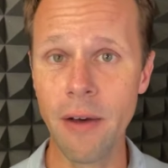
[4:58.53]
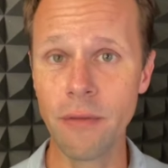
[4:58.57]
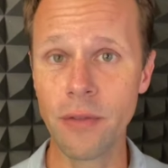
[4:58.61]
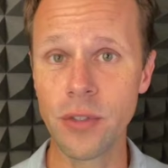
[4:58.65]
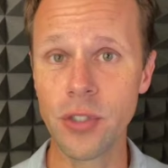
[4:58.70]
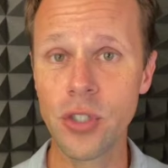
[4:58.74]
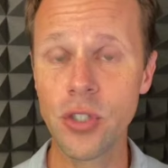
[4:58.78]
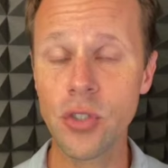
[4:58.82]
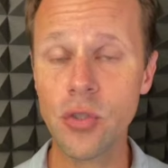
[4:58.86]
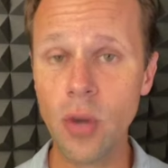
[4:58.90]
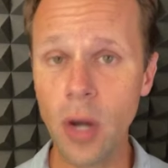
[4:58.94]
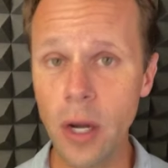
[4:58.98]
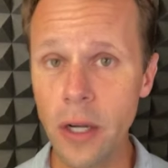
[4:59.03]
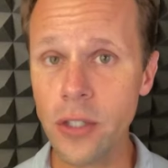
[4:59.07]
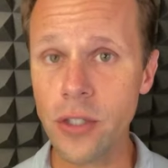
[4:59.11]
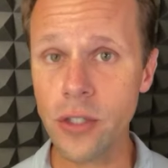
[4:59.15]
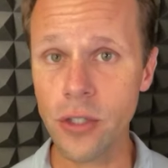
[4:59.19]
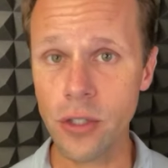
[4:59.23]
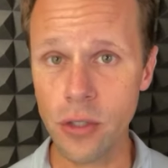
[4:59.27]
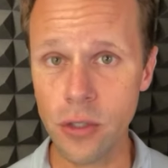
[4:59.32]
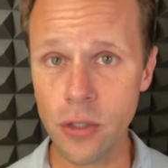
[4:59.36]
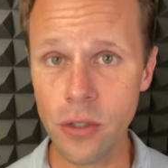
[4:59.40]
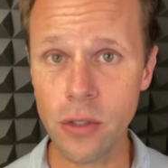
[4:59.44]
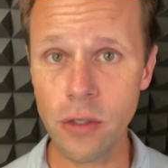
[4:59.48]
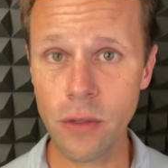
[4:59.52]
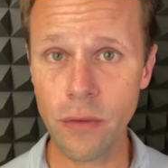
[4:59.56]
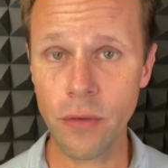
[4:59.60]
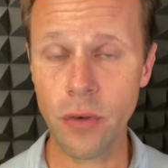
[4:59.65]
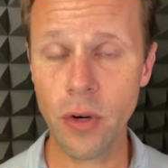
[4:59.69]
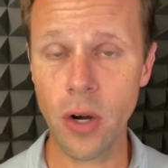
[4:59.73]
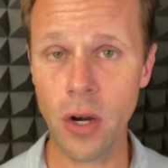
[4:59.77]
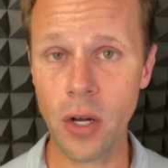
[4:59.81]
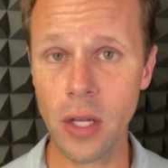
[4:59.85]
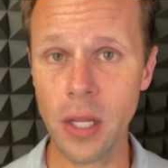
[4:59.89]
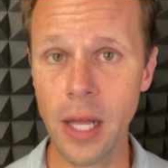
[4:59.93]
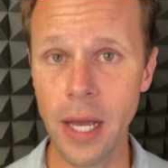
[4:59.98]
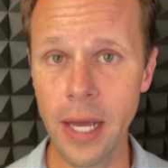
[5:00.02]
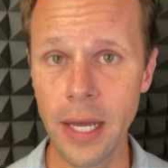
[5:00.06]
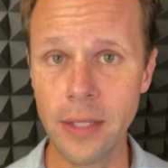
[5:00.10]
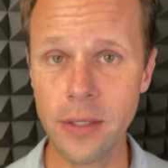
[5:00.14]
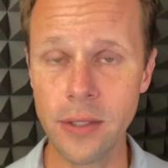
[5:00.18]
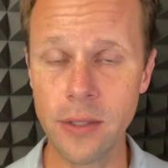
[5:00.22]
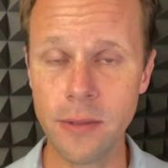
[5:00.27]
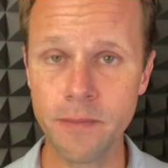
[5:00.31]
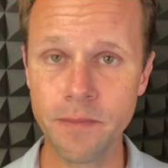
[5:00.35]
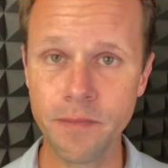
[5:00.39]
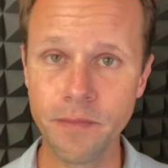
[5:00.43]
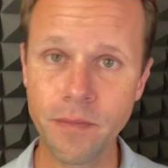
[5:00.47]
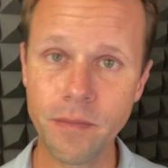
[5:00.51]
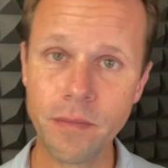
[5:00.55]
structures for our clients.